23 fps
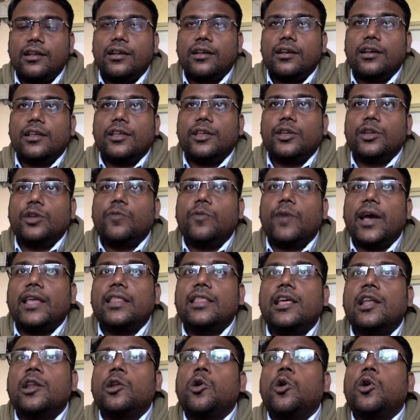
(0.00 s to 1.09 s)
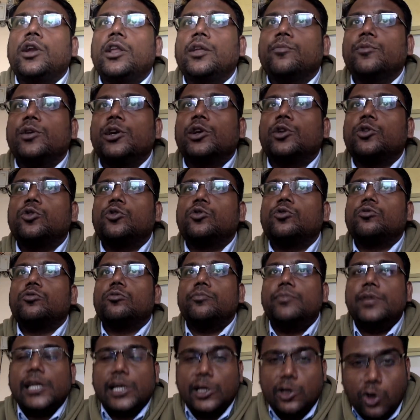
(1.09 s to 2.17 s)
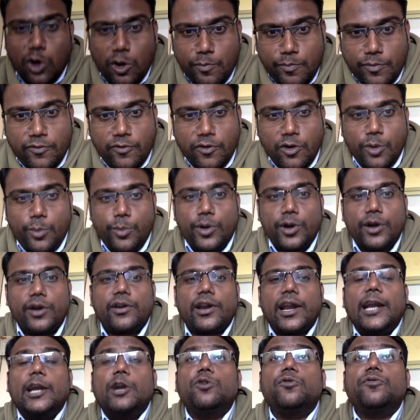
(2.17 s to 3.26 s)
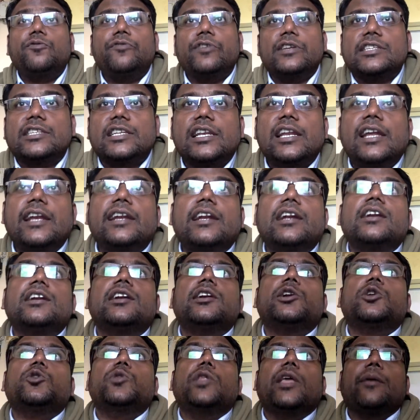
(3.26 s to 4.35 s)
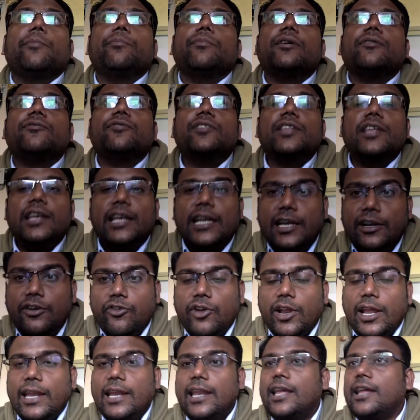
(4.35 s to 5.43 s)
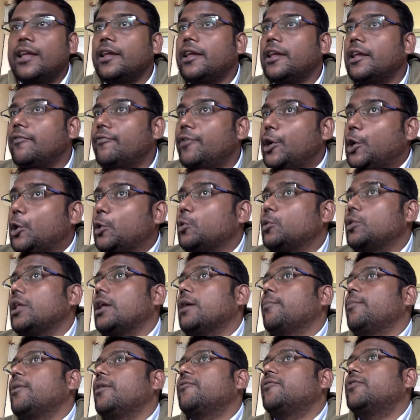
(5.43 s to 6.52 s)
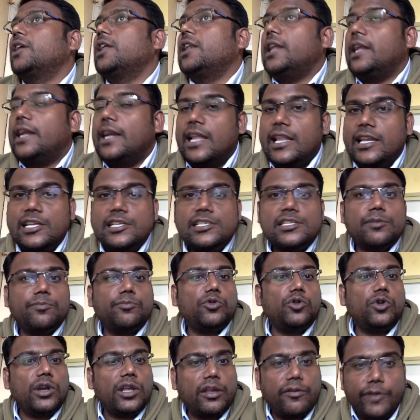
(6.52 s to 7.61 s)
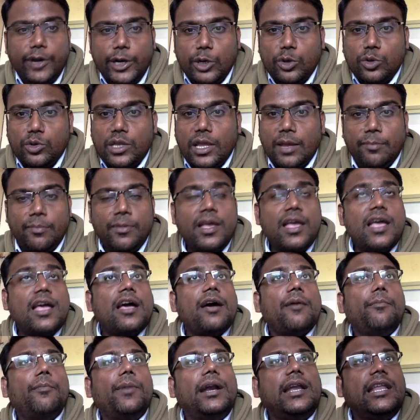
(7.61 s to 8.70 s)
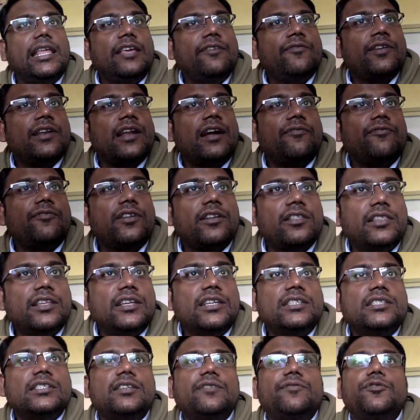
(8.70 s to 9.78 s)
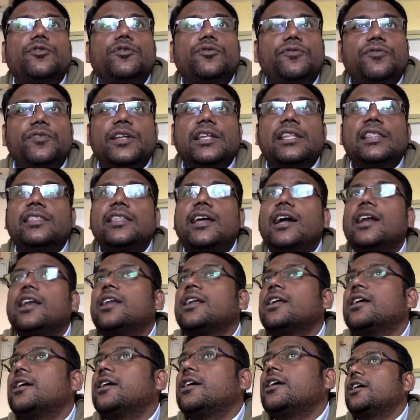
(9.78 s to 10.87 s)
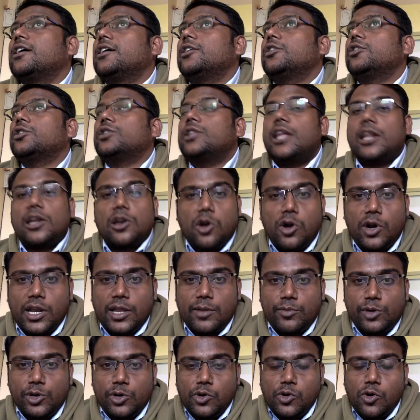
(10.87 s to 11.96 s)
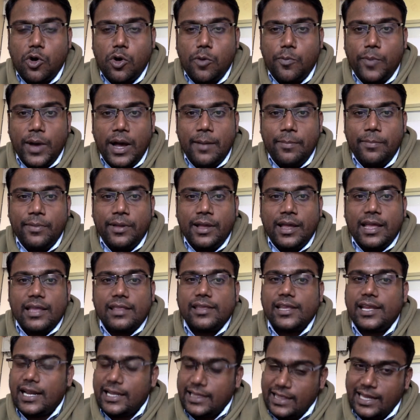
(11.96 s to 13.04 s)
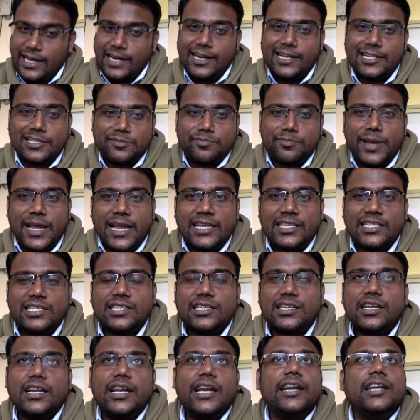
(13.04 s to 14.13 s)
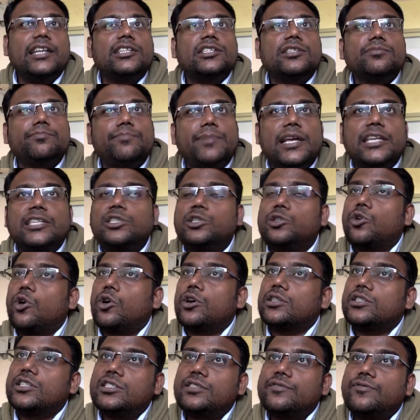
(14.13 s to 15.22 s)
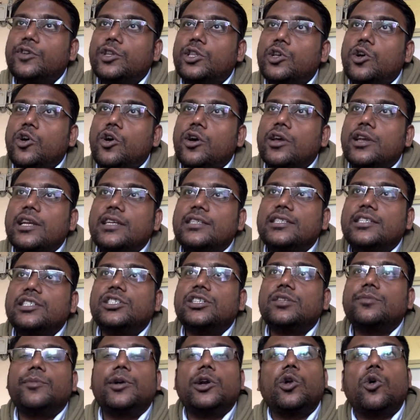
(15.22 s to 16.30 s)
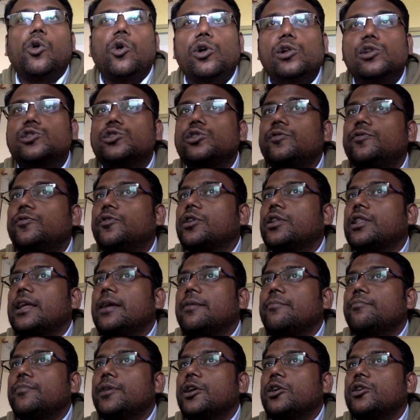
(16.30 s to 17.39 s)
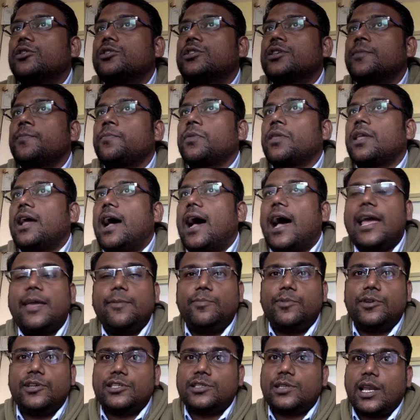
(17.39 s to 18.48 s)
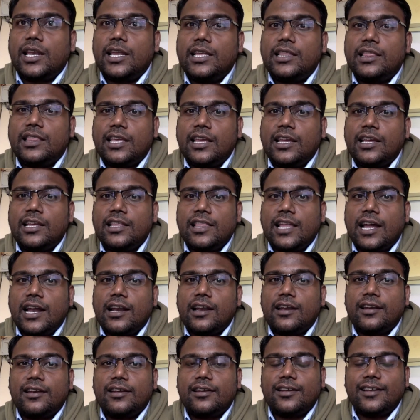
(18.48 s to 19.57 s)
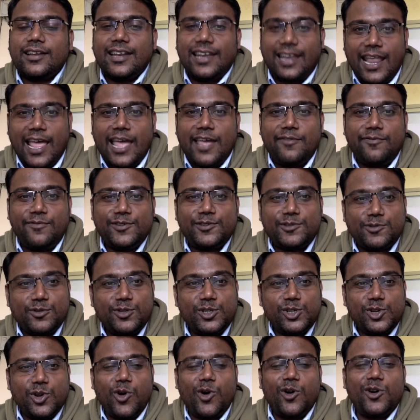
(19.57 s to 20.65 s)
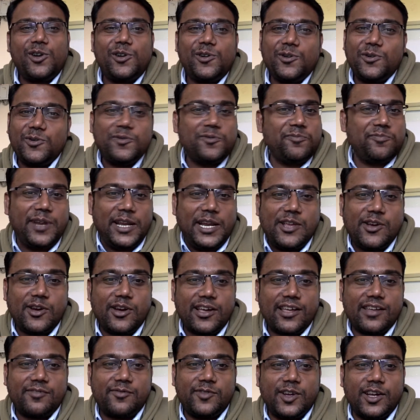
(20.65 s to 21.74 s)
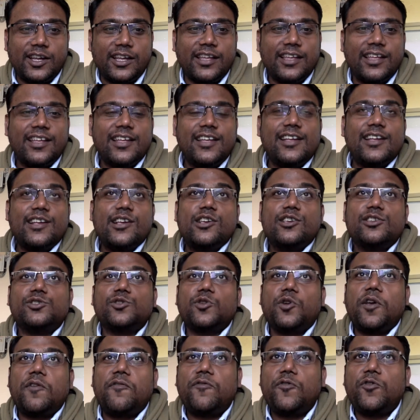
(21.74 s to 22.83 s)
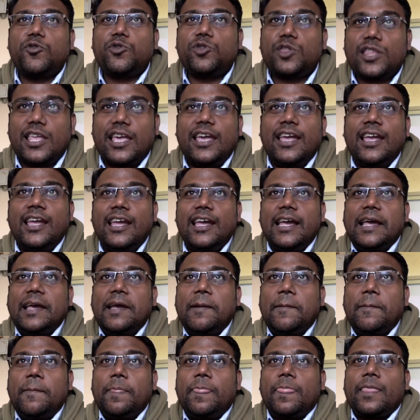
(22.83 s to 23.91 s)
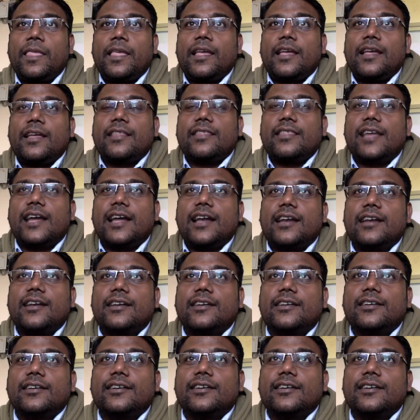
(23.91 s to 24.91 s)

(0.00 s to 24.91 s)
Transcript: why they are not able to be a top performer. Try to facilitate it to them. If they need training, give it to them. If they need any support, give it to them. But even after this, if you feel that they're not able to cope up, then I think it is best not just for the organization but also for them, because I personally think that life is too short to do mediocre work. So if you think that